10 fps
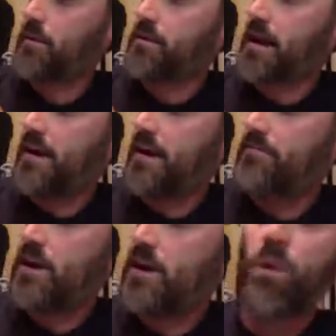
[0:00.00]
to
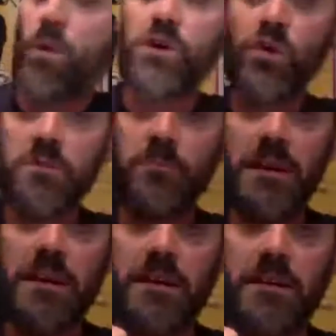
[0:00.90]
have what could
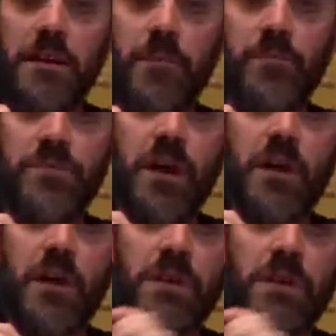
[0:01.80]
be
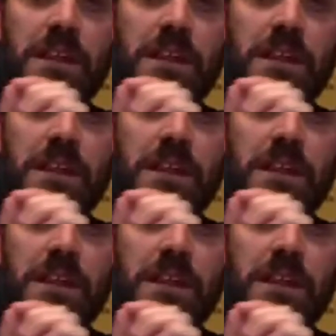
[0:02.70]
a really